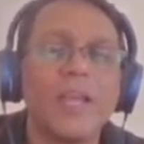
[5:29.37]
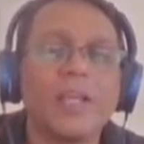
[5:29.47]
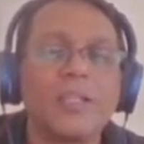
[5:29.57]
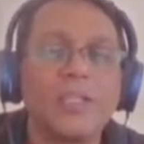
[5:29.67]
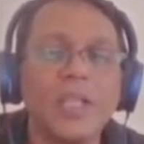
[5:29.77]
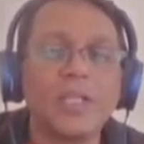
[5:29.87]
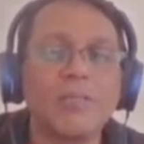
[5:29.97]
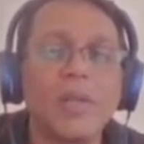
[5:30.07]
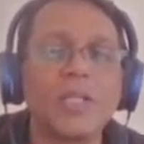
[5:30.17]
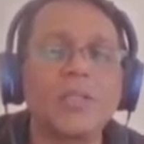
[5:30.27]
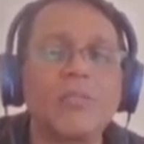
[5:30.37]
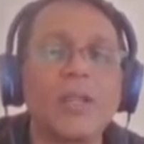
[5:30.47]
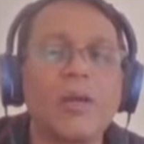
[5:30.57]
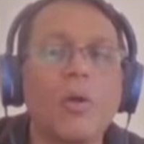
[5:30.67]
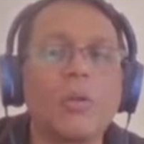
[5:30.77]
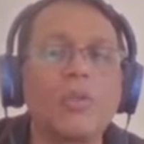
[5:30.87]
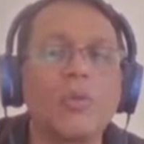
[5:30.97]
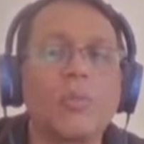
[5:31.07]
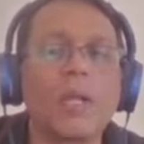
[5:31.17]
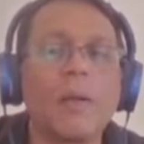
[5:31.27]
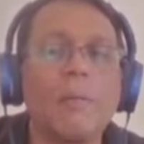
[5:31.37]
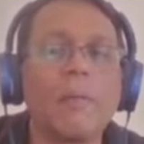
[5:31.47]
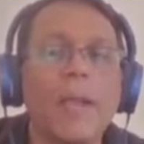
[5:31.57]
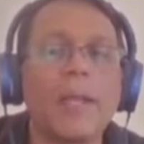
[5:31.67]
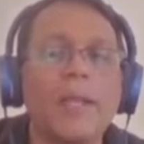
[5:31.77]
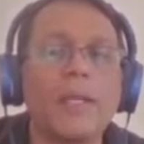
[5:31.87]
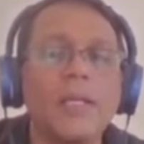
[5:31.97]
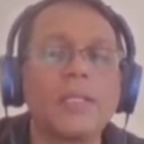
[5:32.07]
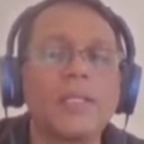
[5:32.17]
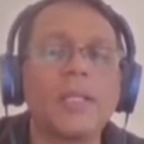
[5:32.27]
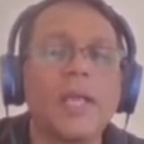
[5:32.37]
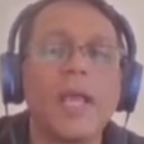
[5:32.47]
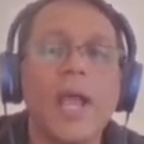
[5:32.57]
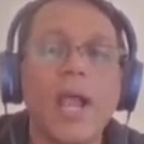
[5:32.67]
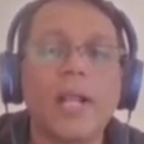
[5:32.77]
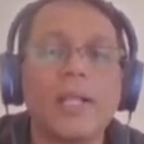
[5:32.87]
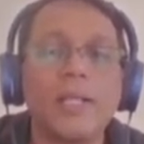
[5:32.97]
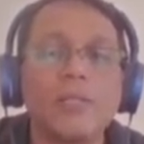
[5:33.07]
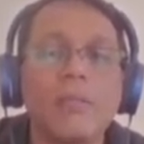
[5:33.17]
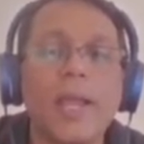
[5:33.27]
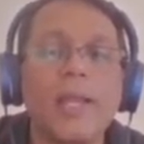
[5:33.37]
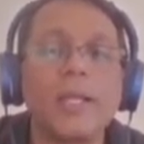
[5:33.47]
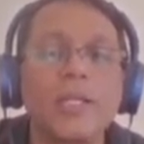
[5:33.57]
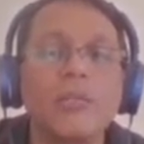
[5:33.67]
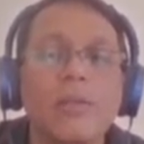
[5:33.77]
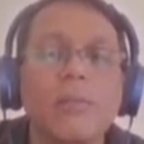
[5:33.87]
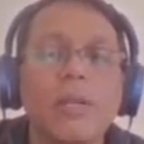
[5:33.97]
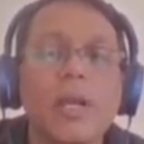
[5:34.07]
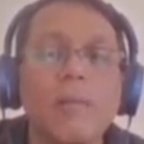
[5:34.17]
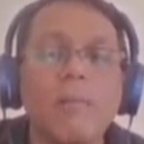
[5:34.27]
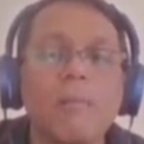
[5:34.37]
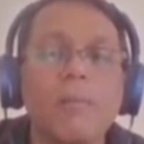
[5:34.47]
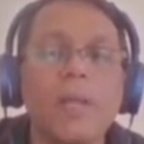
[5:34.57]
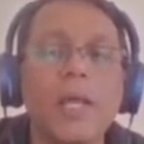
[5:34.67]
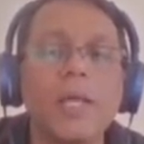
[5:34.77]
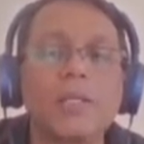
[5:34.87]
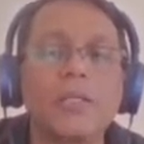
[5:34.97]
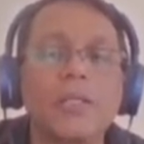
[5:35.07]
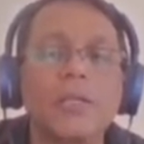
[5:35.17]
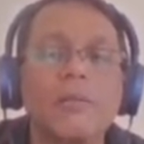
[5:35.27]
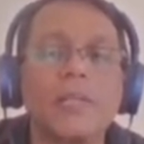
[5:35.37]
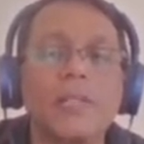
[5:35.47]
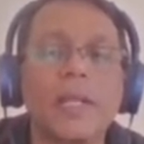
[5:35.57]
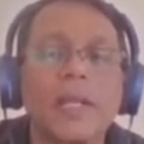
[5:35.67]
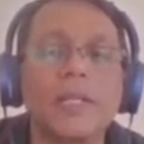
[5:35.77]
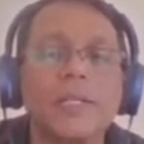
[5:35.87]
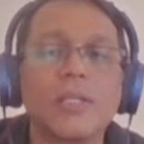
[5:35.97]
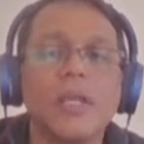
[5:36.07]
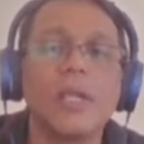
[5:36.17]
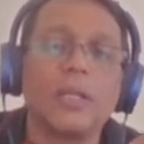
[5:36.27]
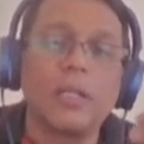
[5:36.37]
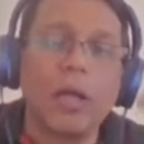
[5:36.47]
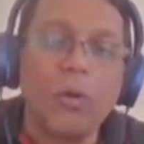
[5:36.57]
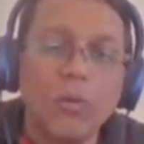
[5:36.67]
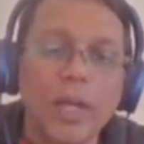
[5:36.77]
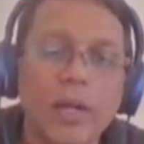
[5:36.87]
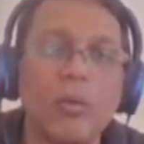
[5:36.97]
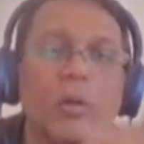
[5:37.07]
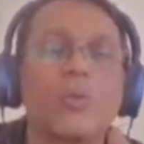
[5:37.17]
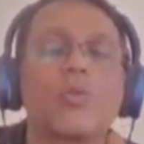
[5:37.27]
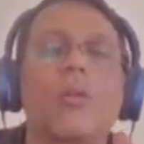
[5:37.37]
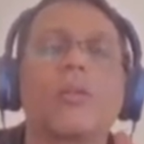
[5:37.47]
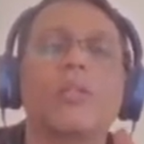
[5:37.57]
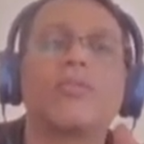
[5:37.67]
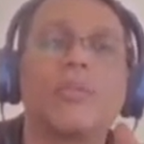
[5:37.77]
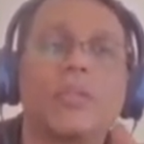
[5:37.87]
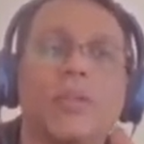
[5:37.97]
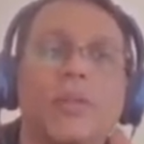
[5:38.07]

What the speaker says: this plus will also become minus, and this minus will become plus 7zx. Now we are going to solve this further.